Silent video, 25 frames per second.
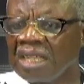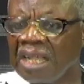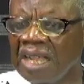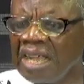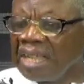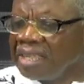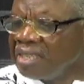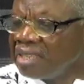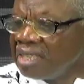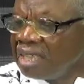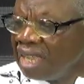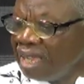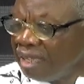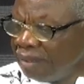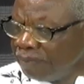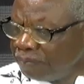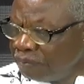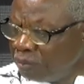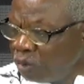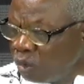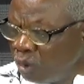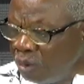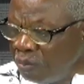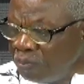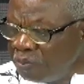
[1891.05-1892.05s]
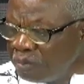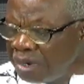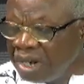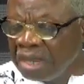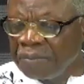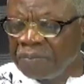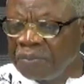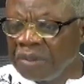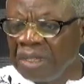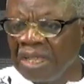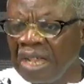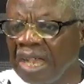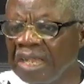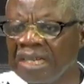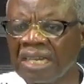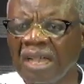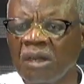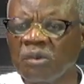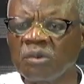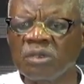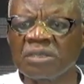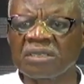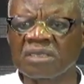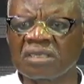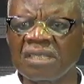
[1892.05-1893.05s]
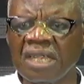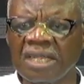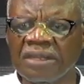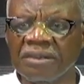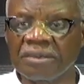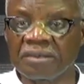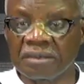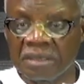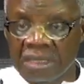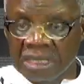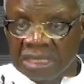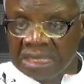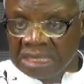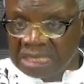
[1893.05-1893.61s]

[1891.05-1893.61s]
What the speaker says: and yet whom maybe and our seno,